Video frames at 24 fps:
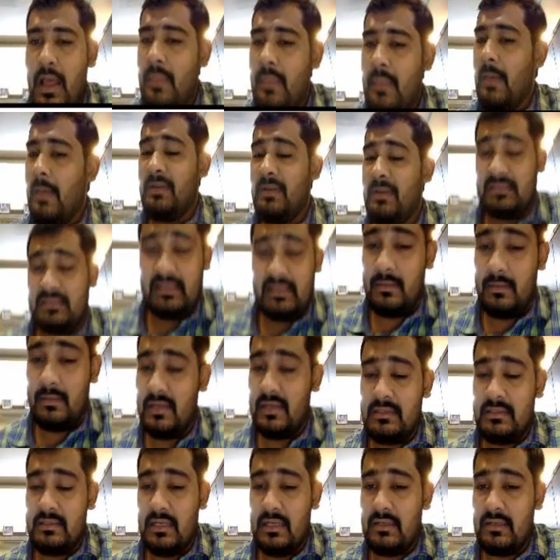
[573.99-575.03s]
Namastegerman
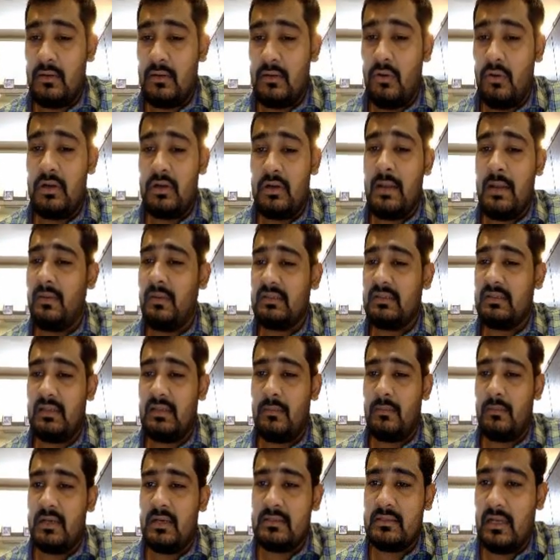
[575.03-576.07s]
is teaching good,
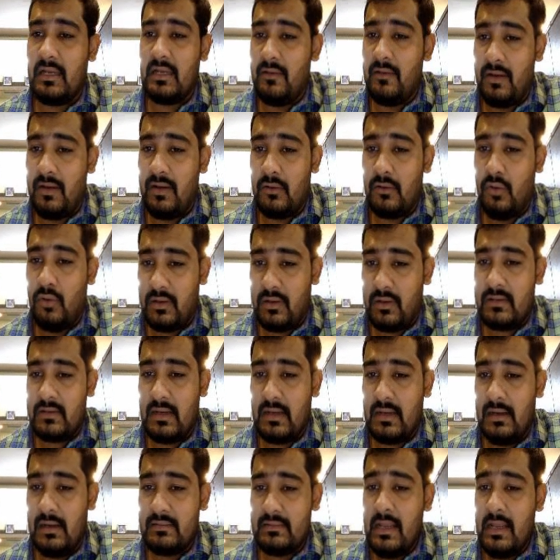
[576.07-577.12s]
Namastegerman is delivering good
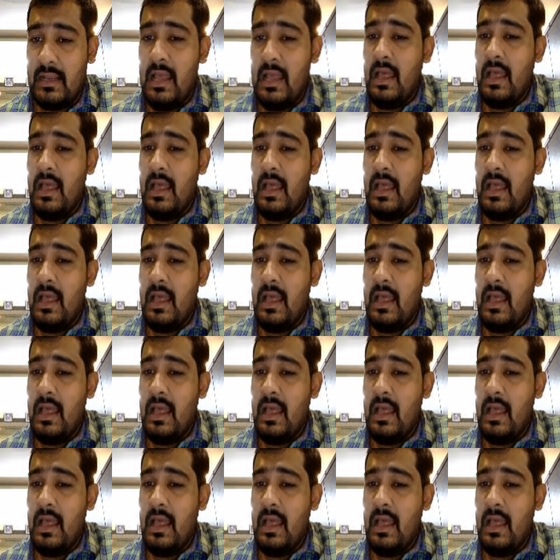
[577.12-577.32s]
results.